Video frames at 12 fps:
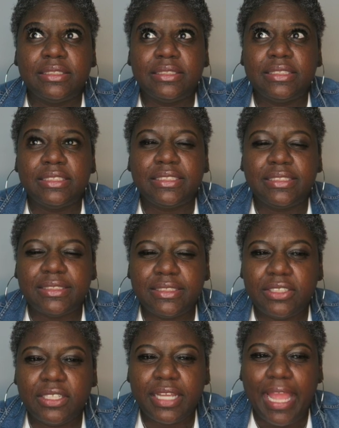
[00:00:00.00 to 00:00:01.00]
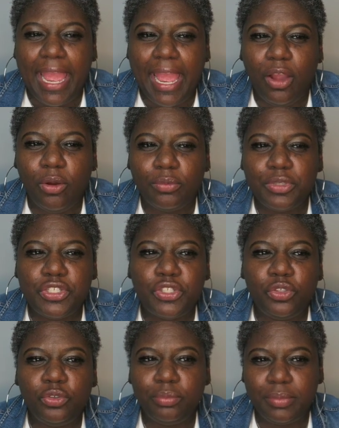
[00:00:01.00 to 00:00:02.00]
stuck out
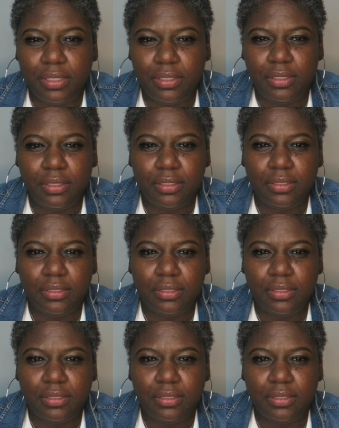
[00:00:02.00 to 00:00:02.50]
to me.